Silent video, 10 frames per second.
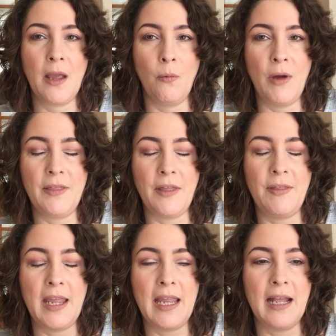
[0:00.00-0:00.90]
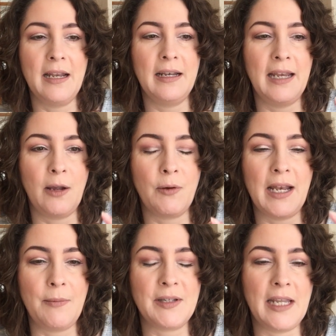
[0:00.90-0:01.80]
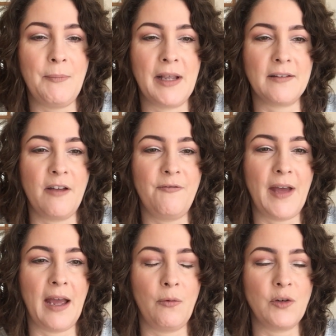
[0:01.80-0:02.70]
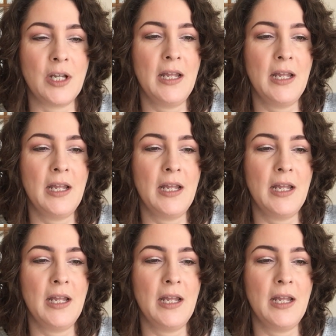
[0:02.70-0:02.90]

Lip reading: with the liquid lipstick, because I found